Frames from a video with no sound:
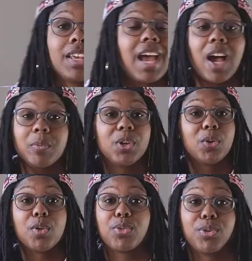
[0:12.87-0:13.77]
I'll be
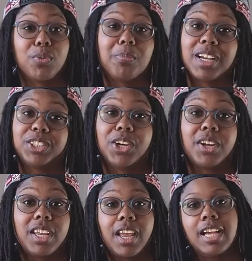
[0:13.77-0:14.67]
going through my
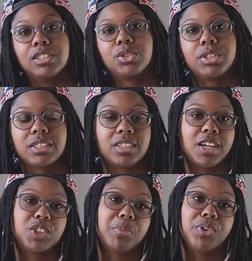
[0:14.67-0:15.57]
journey as a Christian
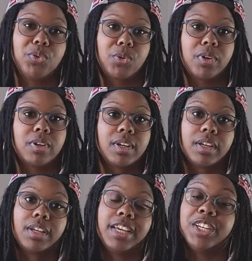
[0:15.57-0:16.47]
entrepreneur,
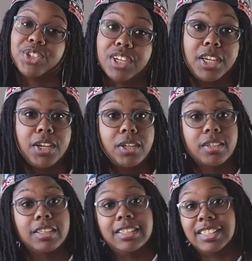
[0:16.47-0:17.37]
engineer,
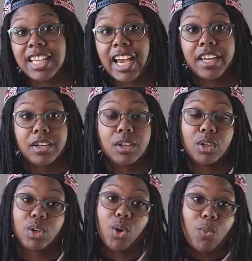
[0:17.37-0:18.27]
a designer,
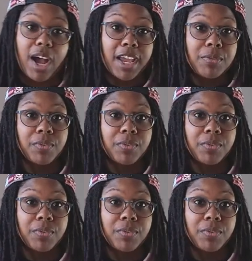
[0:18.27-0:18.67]
a wife,